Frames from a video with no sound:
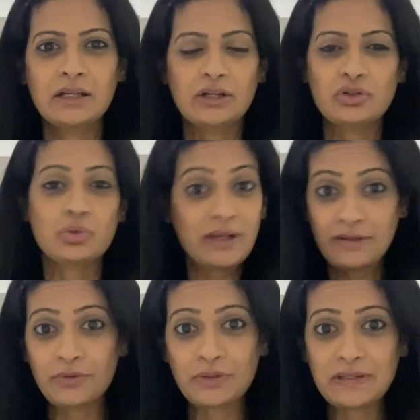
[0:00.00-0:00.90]

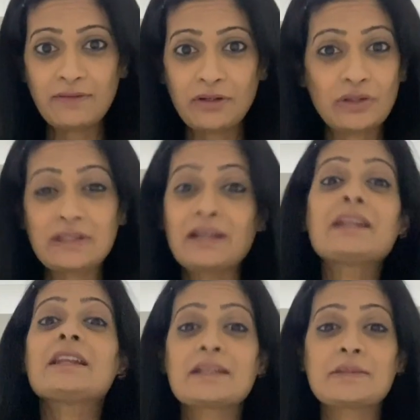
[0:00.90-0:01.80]
24 7, you're
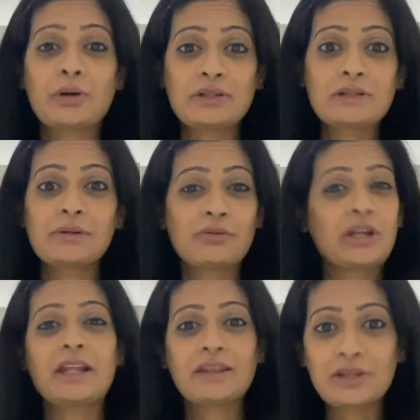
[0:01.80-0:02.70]
suddenly responsible for
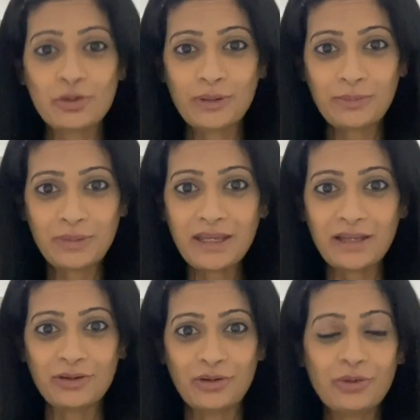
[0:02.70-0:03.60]
another human
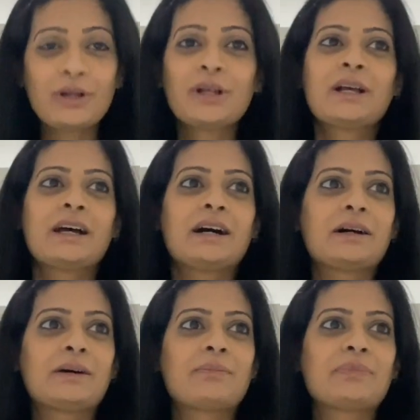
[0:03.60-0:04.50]
being, you know.
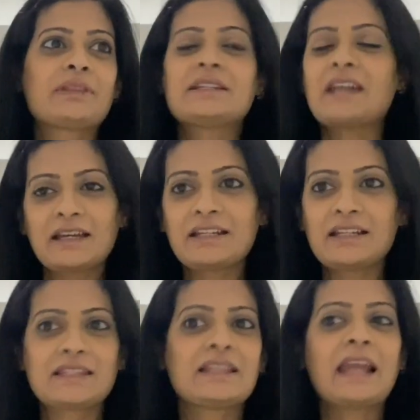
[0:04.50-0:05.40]
Um, the
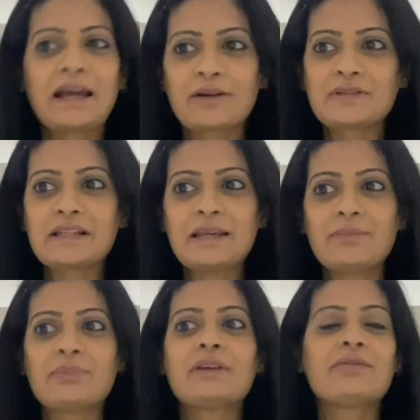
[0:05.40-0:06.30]
tiredness, the lack of
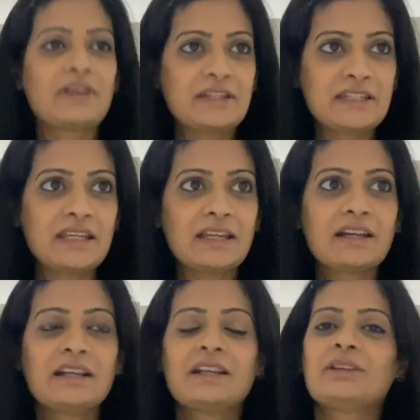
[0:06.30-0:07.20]
sleep, the fatigue,
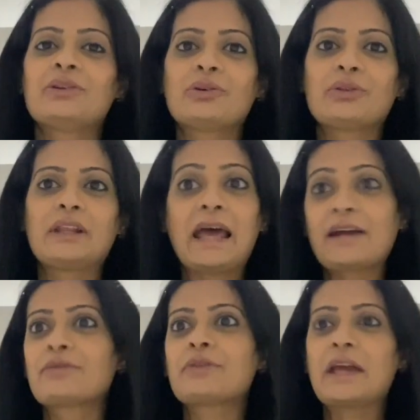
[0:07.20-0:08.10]
you know, the
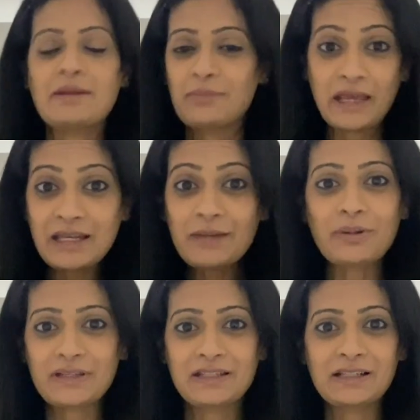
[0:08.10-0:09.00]
lack of a- any
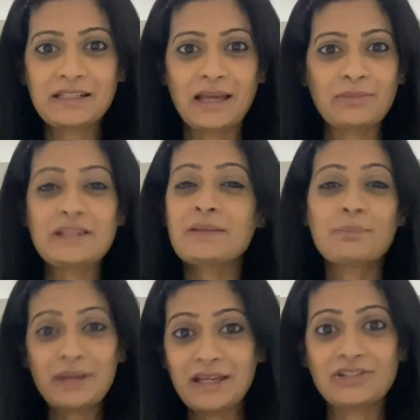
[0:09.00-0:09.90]
personal time. It's a
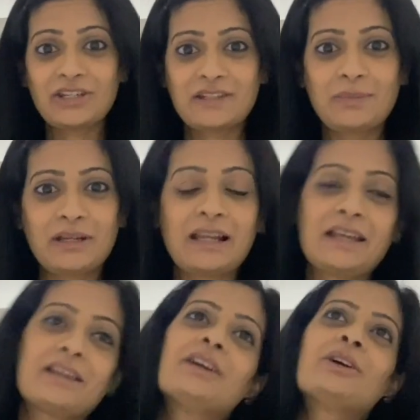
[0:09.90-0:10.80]
big adjustment.
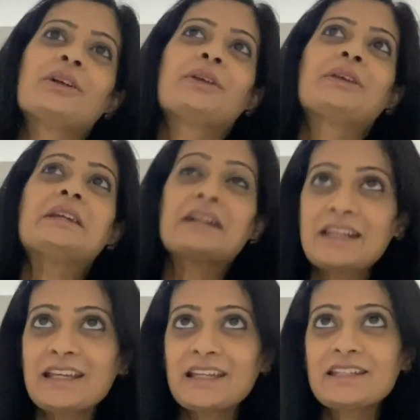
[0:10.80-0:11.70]
Like
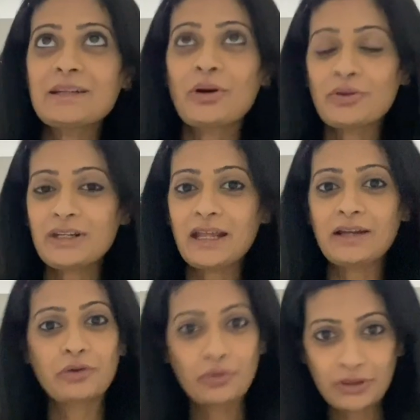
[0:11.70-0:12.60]
hearing it about it
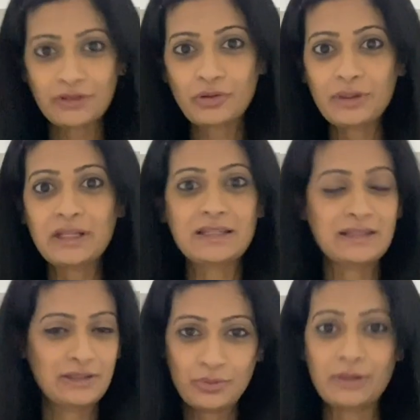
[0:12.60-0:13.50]
and going through it is
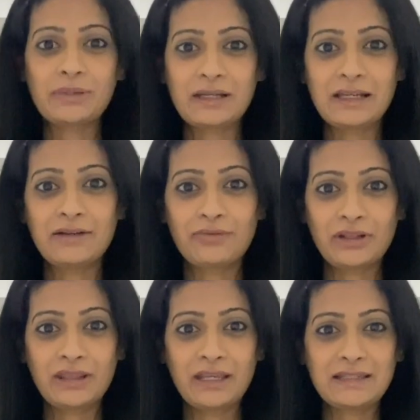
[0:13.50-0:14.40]
two completely
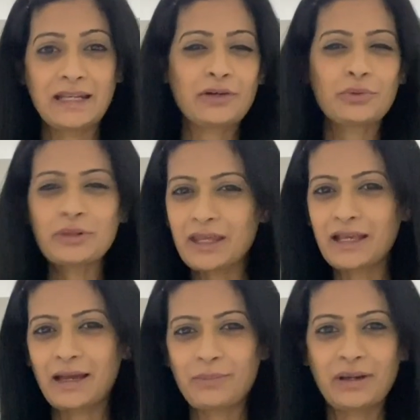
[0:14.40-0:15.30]
different things. And I don't
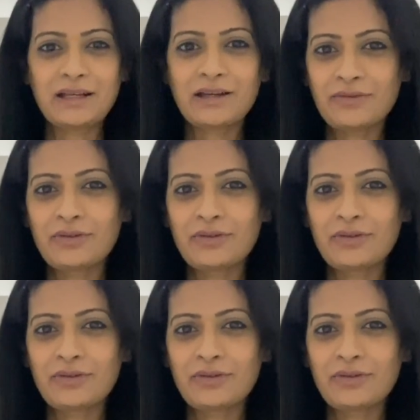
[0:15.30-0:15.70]
think I might have